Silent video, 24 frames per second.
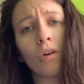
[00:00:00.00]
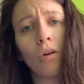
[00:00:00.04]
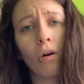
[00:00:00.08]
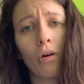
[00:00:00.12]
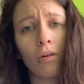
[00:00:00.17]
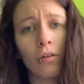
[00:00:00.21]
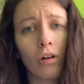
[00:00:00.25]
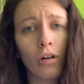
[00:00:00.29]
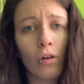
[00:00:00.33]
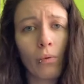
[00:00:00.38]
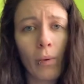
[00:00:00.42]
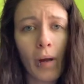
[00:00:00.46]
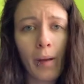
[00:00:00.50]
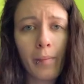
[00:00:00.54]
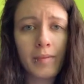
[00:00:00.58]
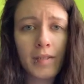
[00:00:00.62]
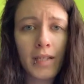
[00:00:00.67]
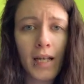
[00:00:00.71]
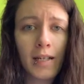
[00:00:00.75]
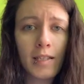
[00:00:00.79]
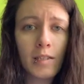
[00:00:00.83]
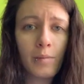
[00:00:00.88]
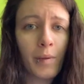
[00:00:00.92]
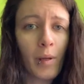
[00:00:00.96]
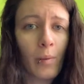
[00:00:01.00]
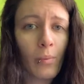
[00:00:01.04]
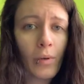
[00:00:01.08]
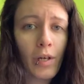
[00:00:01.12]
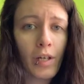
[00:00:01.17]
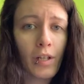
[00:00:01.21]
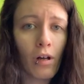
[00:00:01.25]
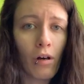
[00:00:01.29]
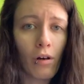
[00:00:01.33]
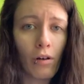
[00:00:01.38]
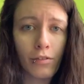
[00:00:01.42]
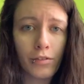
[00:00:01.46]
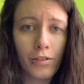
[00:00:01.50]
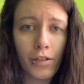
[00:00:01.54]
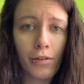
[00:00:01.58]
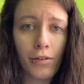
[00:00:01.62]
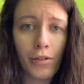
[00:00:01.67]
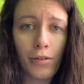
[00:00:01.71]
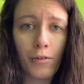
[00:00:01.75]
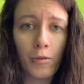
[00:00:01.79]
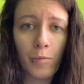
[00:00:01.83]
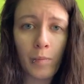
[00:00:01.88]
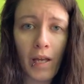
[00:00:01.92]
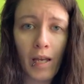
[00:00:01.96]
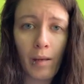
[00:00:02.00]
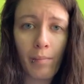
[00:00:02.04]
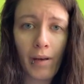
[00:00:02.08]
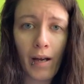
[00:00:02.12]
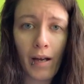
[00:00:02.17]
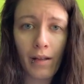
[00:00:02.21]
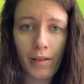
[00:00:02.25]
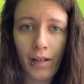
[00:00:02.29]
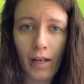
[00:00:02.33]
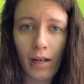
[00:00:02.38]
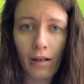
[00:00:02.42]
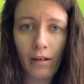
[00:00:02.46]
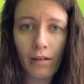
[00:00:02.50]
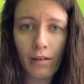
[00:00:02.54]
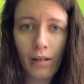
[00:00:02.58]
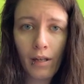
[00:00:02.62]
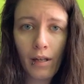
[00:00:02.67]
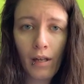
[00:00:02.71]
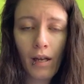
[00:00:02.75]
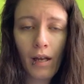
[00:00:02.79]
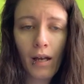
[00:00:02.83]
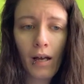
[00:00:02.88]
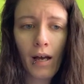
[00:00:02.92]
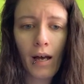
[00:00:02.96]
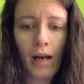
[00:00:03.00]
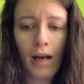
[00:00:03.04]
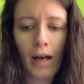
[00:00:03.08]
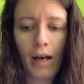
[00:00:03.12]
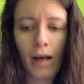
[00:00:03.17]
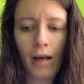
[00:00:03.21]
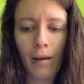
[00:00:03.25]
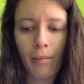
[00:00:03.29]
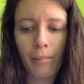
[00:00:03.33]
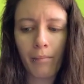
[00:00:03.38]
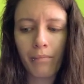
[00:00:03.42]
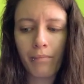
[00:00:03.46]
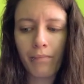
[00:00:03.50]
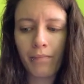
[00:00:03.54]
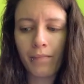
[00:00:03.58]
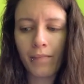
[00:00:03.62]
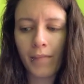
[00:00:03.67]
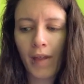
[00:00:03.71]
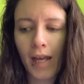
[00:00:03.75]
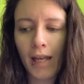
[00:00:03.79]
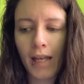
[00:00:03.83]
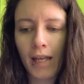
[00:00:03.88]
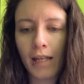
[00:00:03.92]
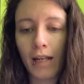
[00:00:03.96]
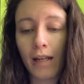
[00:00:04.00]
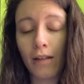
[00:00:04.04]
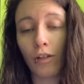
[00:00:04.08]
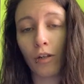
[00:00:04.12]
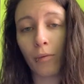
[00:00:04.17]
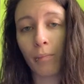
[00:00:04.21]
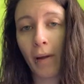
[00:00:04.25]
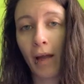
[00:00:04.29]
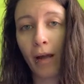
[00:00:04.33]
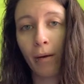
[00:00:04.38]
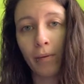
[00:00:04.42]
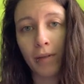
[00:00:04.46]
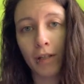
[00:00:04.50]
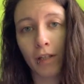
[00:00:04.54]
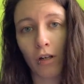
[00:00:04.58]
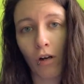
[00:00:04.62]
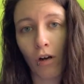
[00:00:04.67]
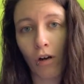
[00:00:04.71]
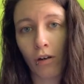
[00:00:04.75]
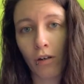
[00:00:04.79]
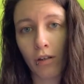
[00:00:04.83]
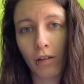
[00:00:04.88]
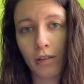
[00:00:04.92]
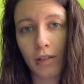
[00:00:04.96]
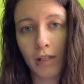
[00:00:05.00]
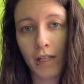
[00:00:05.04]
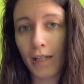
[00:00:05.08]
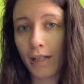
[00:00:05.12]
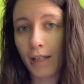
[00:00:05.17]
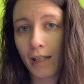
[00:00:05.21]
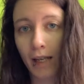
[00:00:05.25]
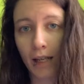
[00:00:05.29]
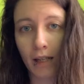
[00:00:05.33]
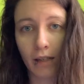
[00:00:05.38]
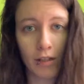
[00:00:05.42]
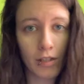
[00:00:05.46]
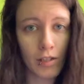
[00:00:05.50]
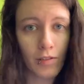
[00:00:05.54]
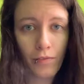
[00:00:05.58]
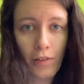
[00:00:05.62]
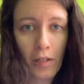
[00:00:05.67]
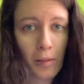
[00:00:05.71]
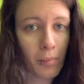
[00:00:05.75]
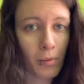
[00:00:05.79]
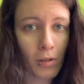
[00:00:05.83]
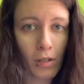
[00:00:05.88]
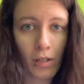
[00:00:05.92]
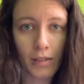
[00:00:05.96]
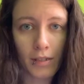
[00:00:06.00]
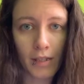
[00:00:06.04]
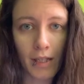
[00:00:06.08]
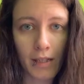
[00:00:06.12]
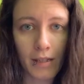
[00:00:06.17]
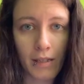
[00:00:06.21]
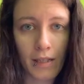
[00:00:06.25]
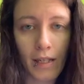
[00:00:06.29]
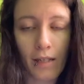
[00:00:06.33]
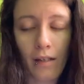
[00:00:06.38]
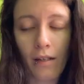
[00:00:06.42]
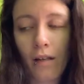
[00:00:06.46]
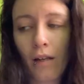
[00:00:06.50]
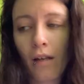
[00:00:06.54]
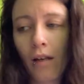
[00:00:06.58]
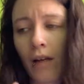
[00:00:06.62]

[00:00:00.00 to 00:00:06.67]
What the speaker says: our websites, people can also use PayPal there. They can either pay with a card, and again, it's free processing,